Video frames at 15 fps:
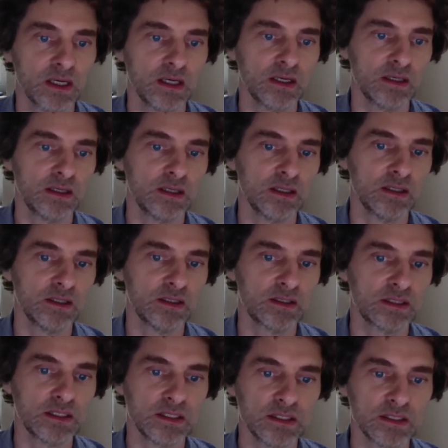
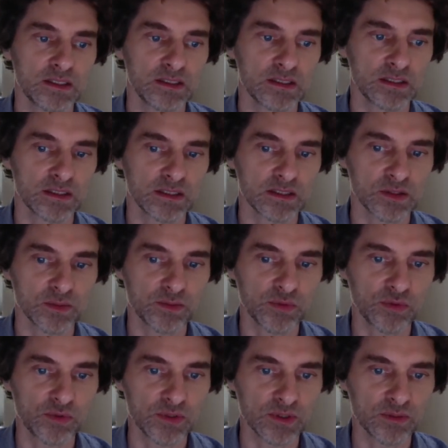It is
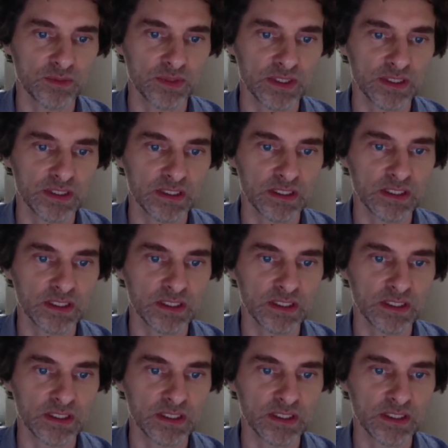supported by the